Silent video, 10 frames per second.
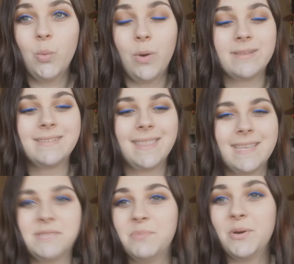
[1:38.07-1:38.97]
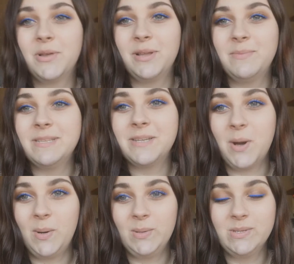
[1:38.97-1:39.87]
what this book club is
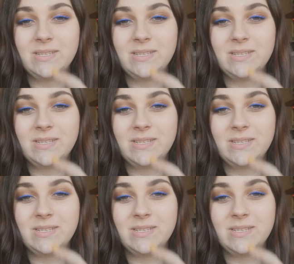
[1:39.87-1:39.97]
called.